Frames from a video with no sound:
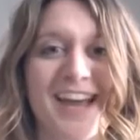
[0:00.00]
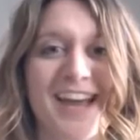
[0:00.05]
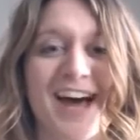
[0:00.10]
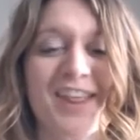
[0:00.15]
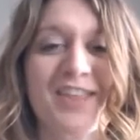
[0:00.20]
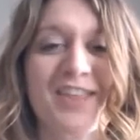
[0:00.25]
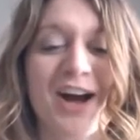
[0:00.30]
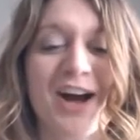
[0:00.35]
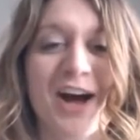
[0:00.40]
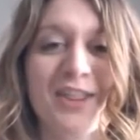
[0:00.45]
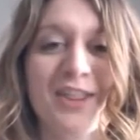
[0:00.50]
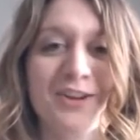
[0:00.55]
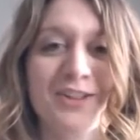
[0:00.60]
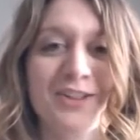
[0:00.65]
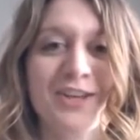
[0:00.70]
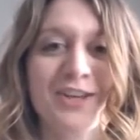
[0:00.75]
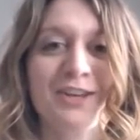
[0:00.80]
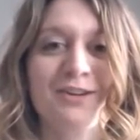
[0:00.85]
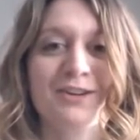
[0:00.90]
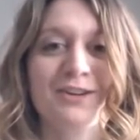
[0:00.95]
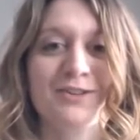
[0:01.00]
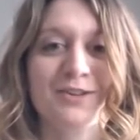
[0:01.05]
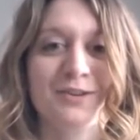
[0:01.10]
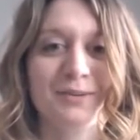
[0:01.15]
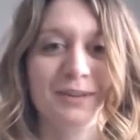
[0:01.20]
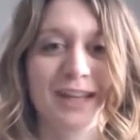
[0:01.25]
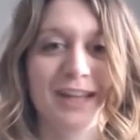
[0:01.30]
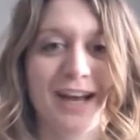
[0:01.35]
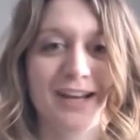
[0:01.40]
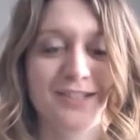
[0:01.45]
The other thing you can do to
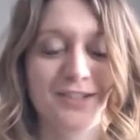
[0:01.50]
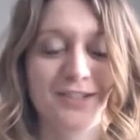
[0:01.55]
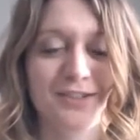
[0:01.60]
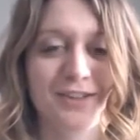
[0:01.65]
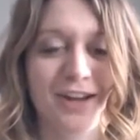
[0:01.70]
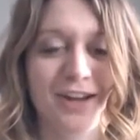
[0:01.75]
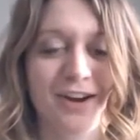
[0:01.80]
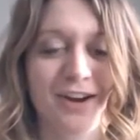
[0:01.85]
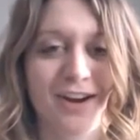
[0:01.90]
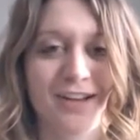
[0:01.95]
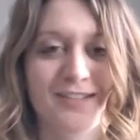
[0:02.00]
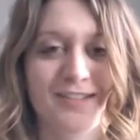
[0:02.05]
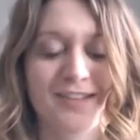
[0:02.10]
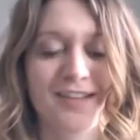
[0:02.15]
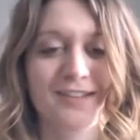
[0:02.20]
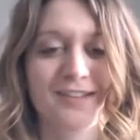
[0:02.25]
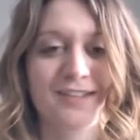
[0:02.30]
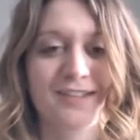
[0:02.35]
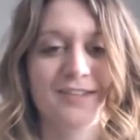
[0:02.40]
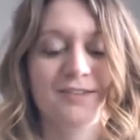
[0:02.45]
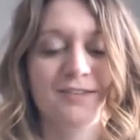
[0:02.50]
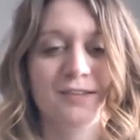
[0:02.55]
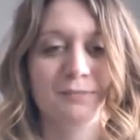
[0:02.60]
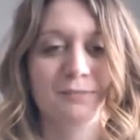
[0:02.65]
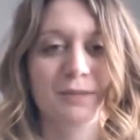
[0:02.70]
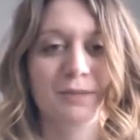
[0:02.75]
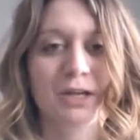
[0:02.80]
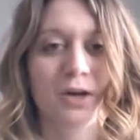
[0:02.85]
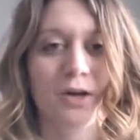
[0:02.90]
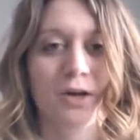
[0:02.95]
relax your larynx is to do
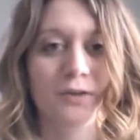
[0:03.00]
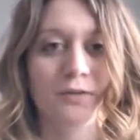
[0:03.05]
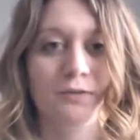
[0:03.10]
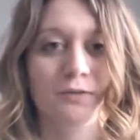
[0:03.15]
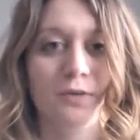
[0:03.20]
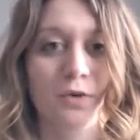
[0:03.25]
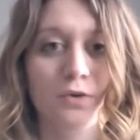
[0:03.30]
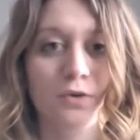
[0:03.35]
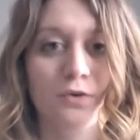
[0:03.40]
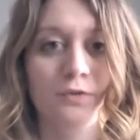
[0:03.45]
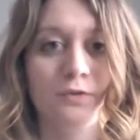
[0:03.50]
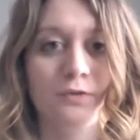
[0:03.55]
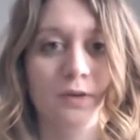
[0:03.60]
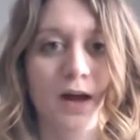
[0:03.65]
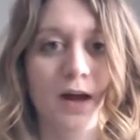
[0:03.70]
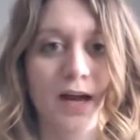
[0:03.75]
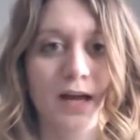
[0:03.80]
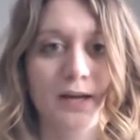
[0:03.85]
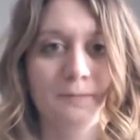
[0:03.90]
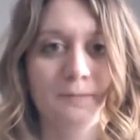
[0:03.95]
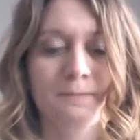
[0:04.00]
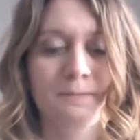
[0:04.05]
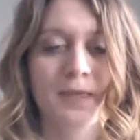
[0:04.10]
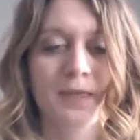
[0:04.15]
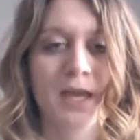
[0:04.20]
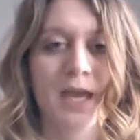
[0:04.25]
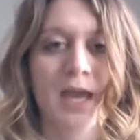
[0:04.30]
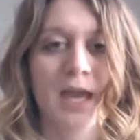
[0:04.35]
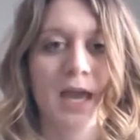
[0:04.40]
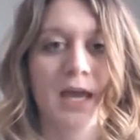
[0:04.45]
something called vocal fry.
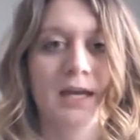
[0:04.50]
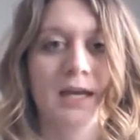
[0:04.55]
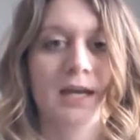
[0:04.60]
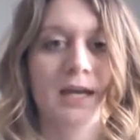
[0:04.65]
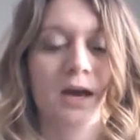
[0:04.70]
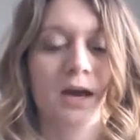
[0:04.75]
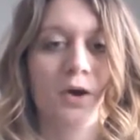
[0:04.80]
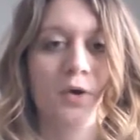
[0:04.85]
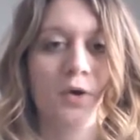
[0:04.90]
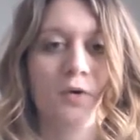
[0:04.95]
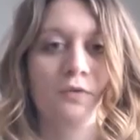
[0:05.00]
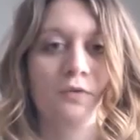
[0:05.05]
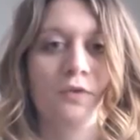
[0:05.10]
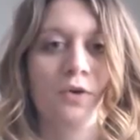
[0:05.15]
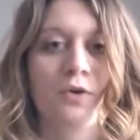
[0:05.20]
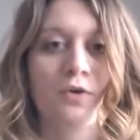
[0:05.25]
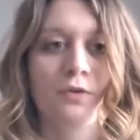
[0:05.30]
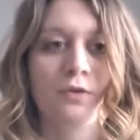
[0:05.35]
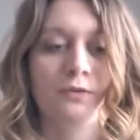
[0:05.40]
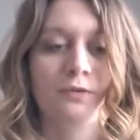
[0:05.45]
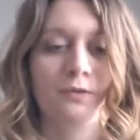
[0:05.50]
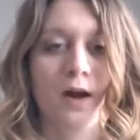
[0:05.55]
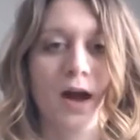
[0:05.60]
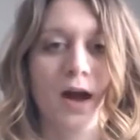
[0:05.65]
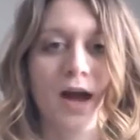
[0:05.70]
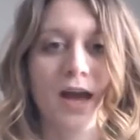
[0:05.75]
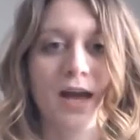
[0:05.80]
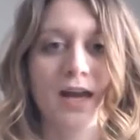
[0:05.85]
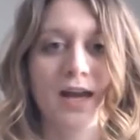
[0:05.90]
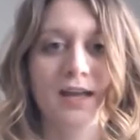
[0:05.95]
Now, vocal
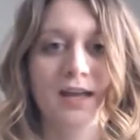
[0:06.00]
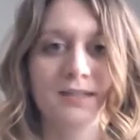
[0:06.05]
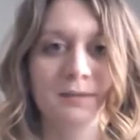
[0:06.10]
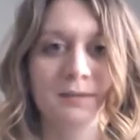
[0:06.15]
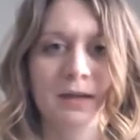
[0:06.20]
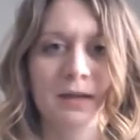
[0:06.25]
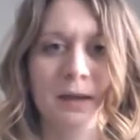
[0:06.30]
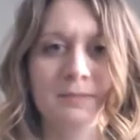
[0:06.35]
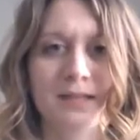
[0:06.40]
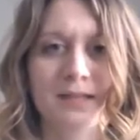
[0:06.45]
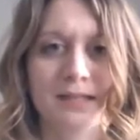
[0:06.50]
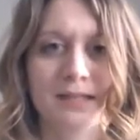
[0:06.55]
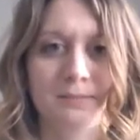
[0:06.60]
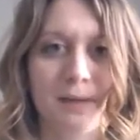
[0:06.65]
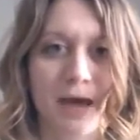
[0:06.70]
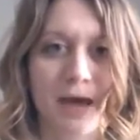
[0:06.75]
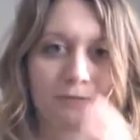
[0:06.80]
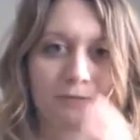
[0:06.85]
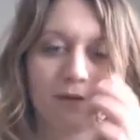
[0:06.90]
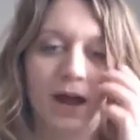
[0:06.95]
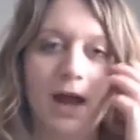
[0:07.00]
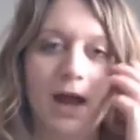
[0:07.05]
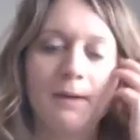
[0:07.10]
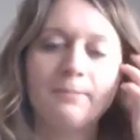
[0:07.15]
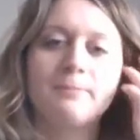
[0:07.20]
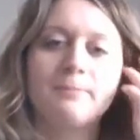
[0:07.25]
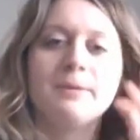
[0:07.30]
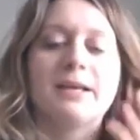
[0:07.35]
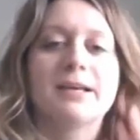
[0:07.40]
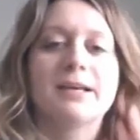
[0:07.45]
fry sometimes gets a bad
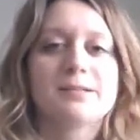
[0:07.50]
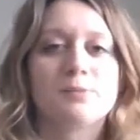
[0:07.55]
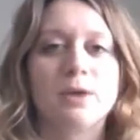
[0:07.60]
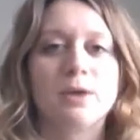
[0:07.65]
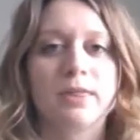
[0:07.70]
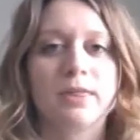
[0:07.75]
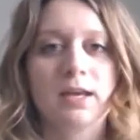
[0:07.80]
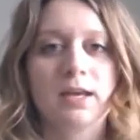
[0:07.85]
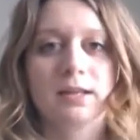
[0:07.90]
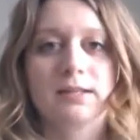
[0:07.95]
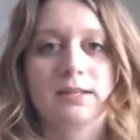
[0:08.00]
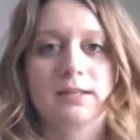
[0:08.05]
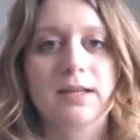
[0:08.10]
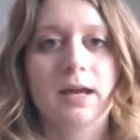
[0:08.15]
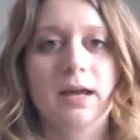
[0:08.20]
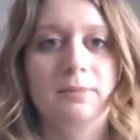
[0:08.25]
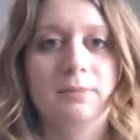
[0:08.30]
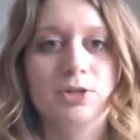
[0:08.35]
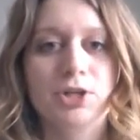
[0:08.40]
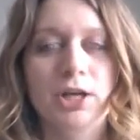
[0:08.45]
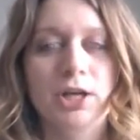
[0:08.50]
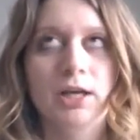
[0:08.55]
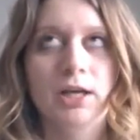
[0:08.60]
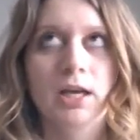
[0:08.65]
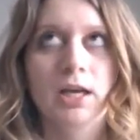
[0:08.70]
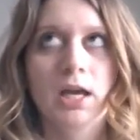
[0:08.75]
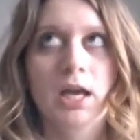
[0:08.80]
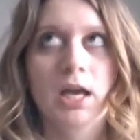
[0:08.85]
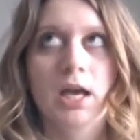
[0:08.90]
rap because we think it's damaging.